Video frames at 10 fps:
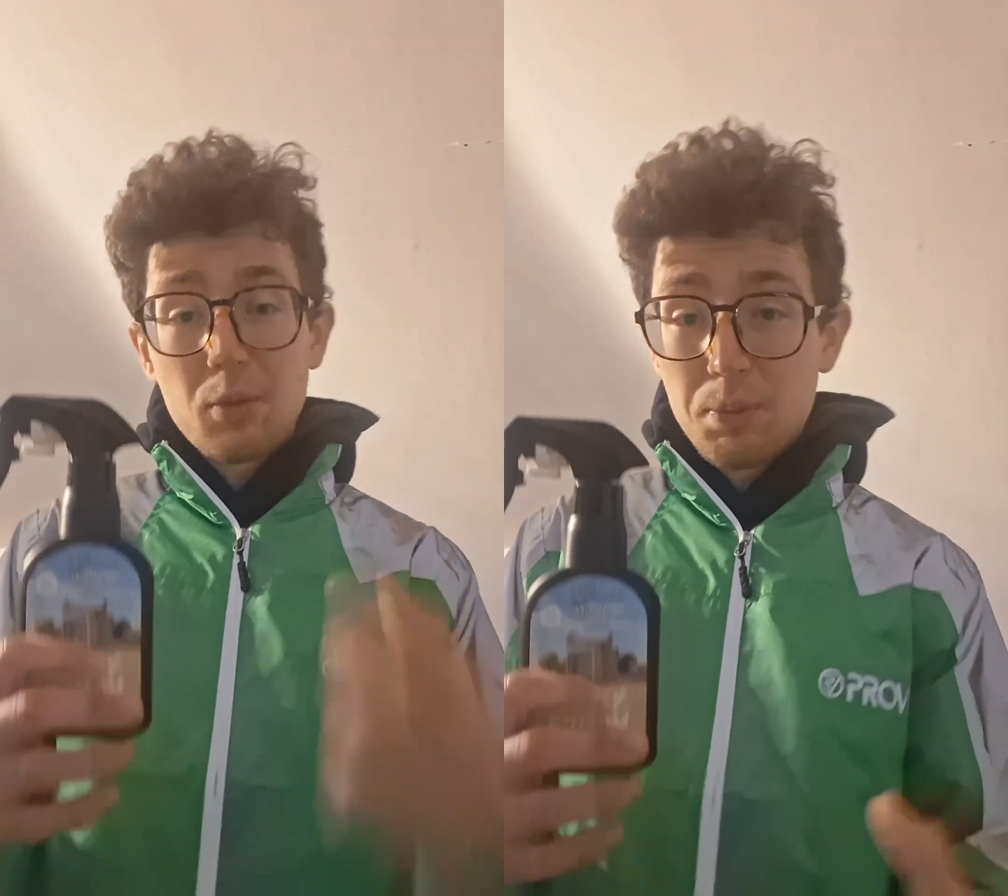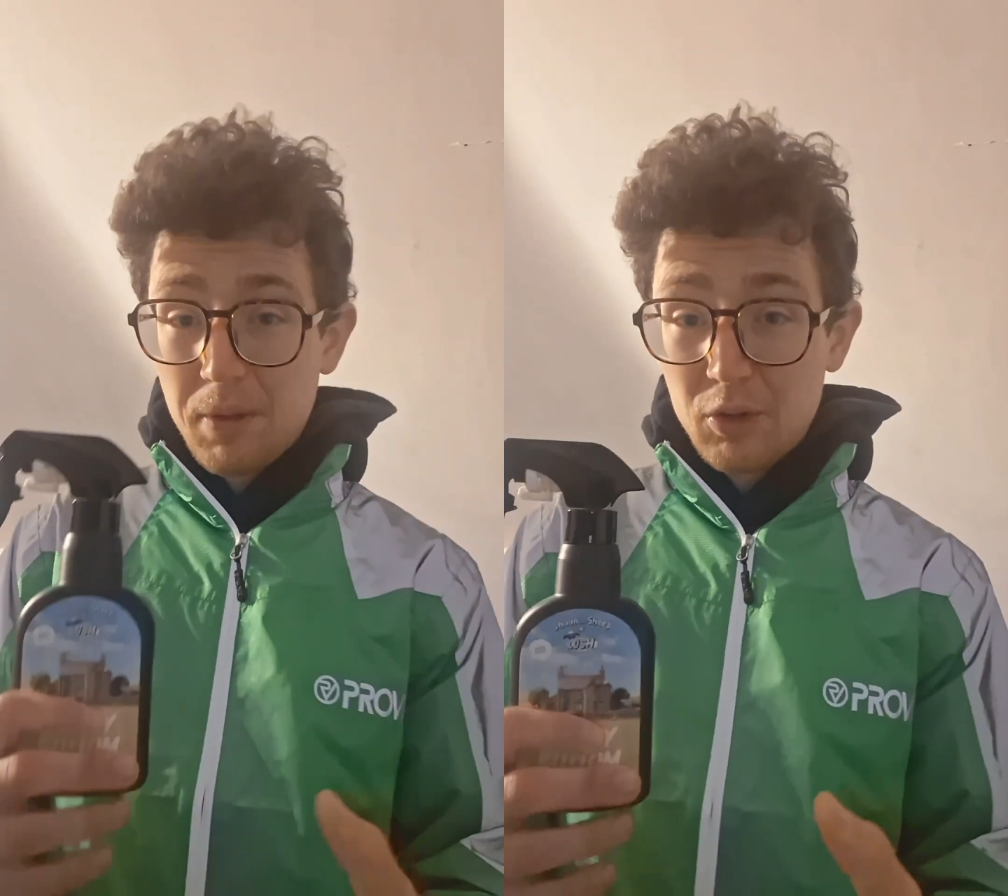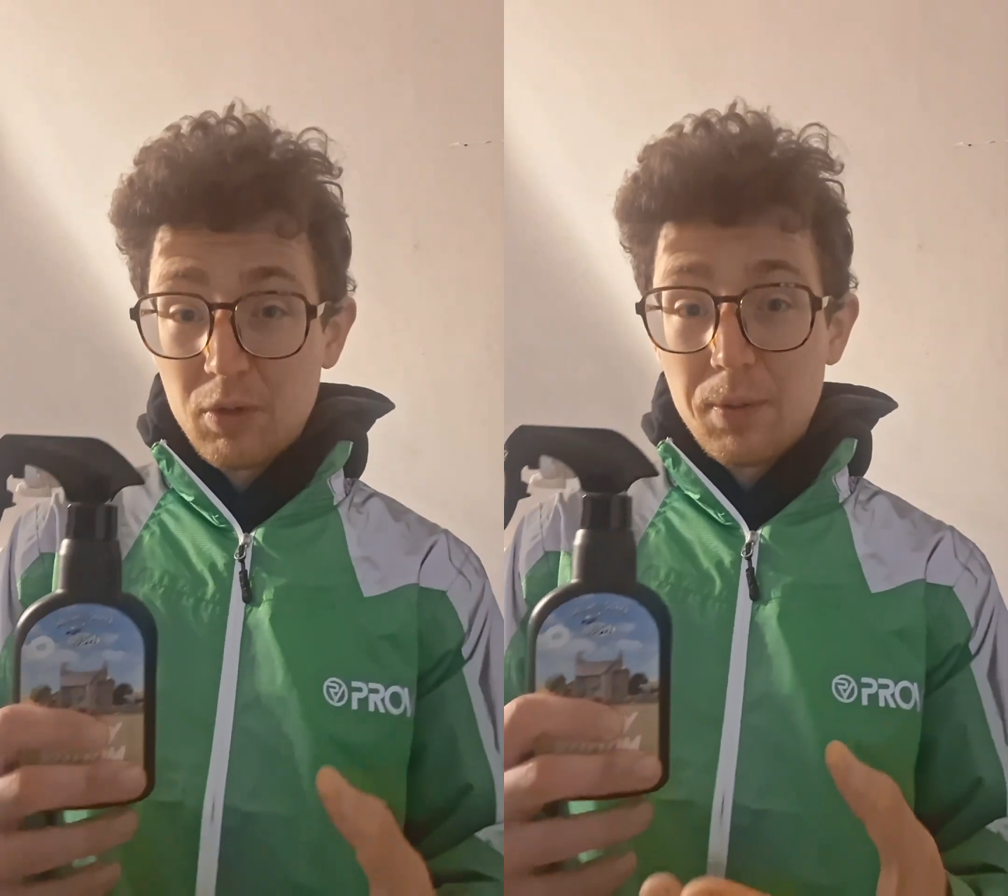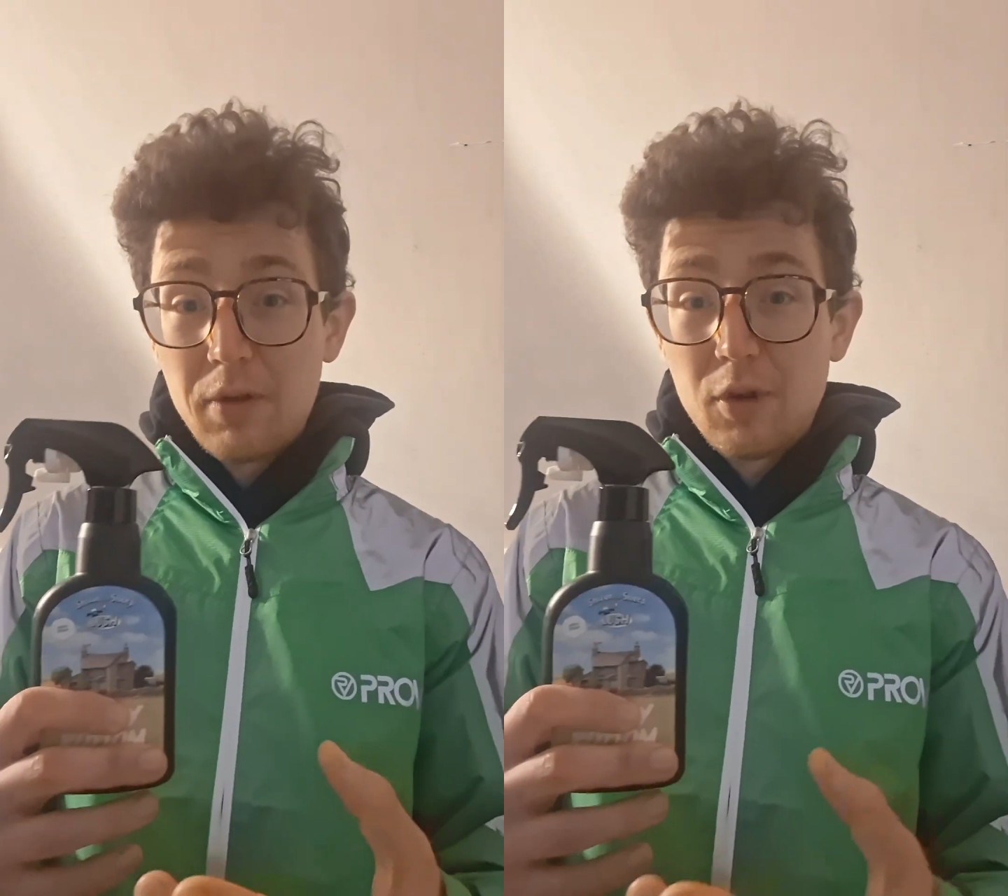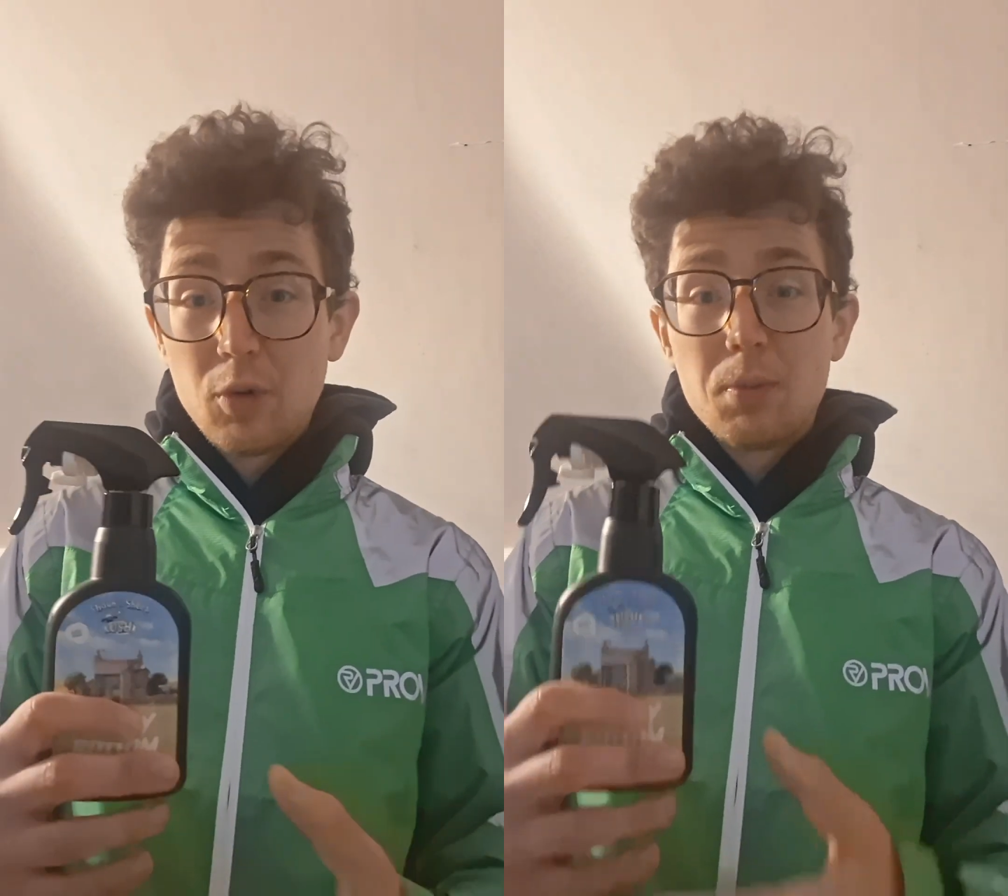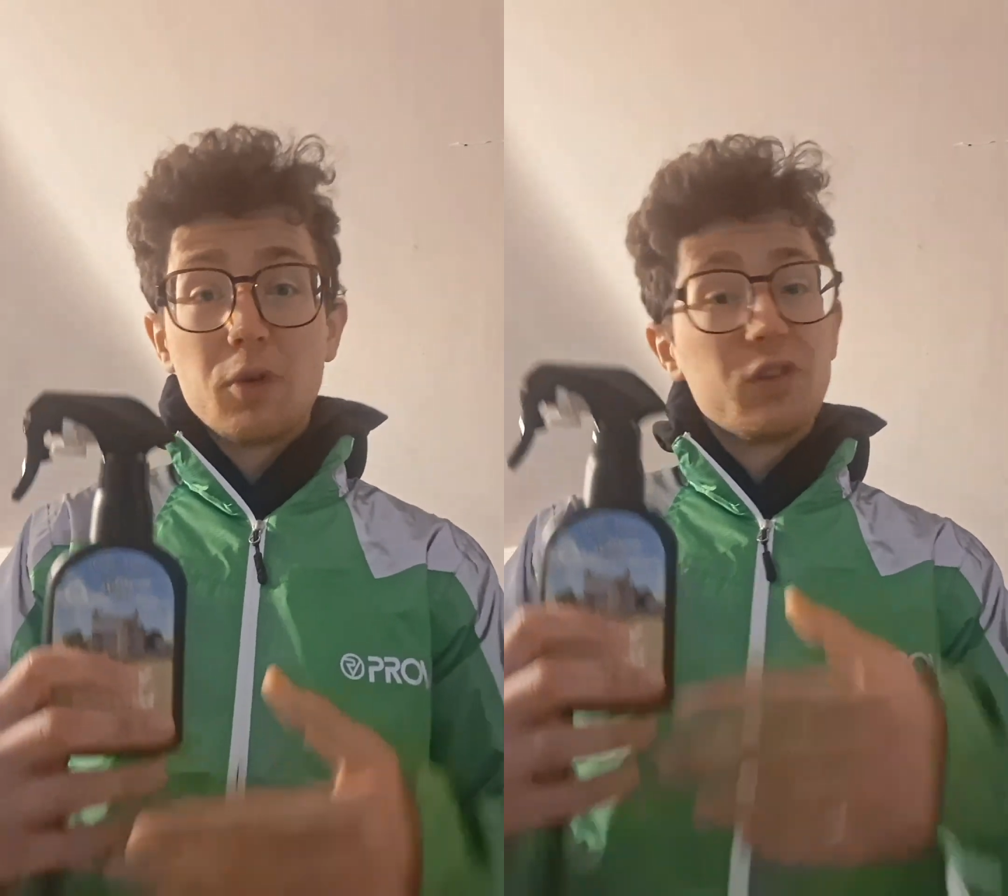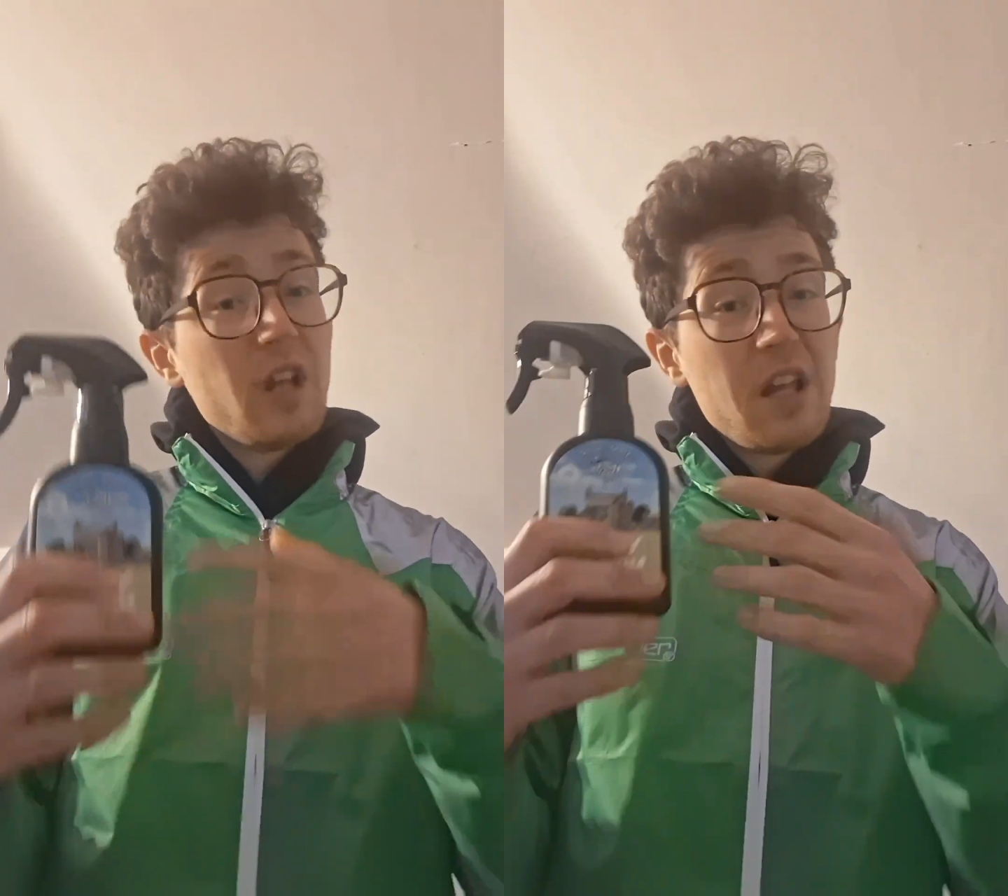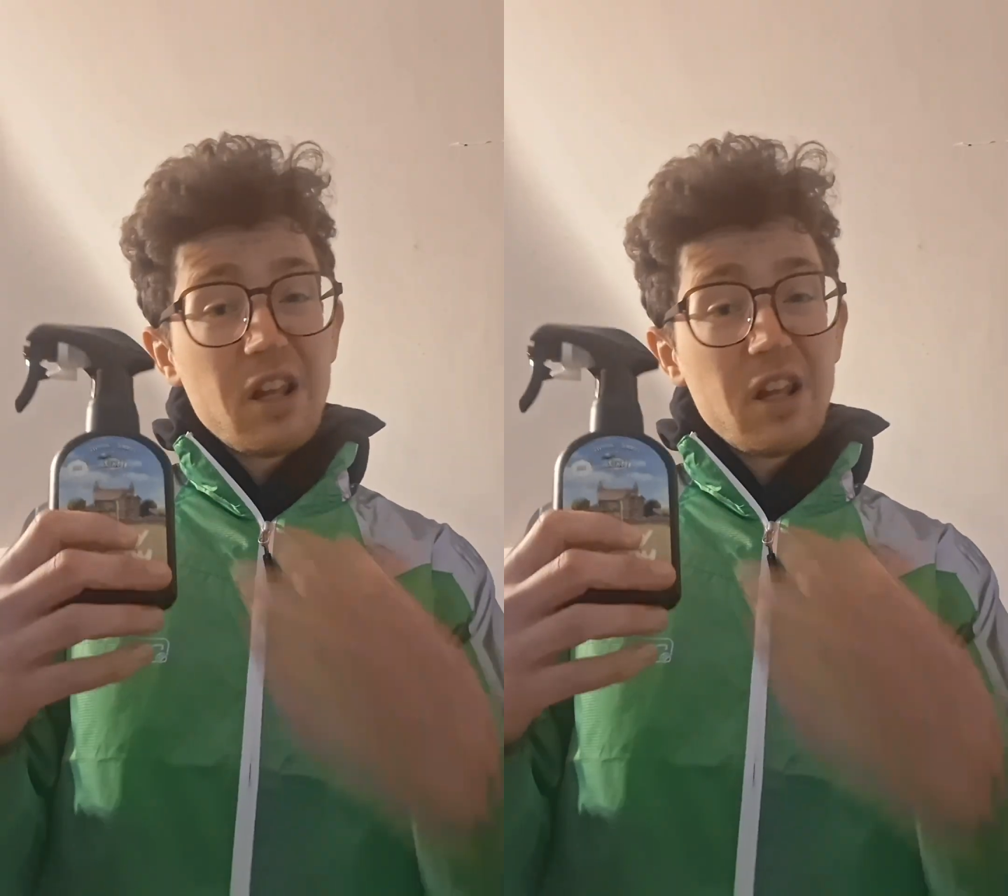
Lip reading: mixed with a bit of oak moss,